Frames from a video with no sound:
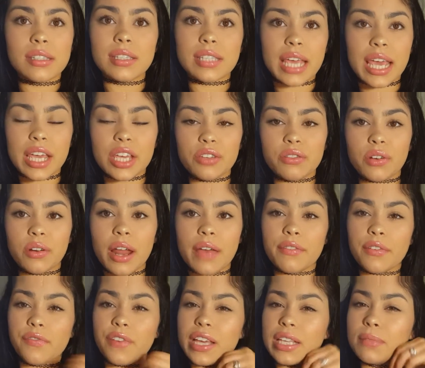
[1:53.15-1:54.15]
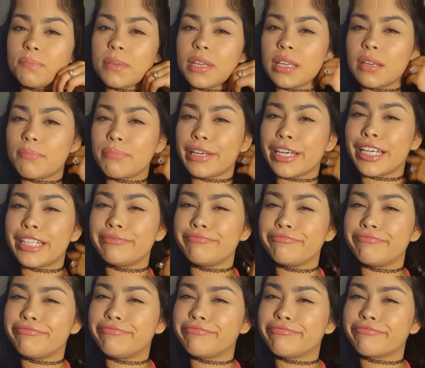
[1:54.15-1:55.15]
say you don't have a Facebook, but
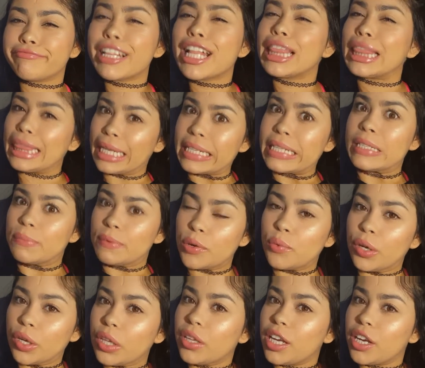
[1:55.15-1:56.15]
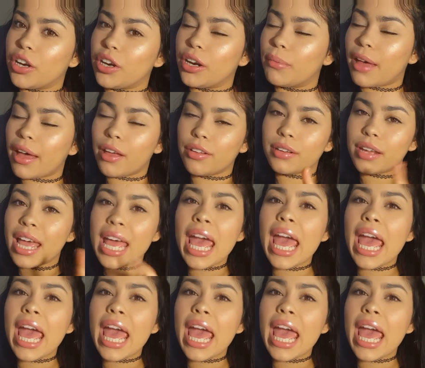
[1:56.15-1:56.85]
well, let's be real here, about